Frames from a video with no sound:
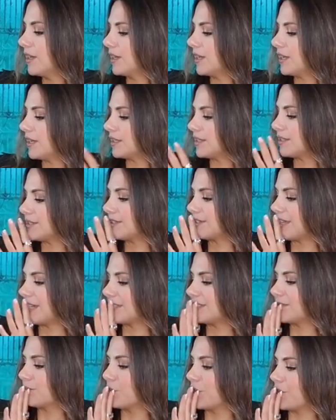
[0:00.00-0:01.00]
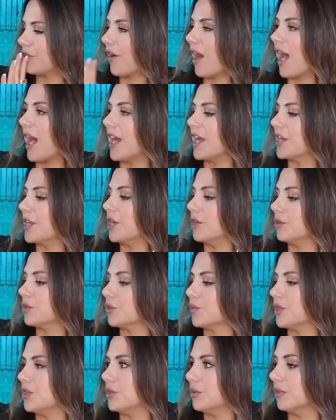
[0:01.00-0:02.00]
like it's, that's where your eye
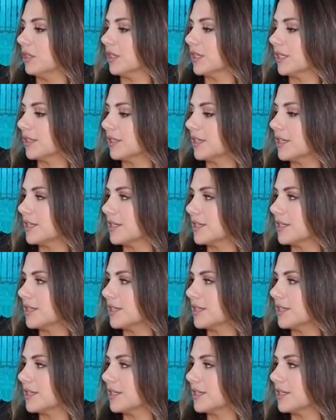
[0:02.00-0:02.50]
goes when you look at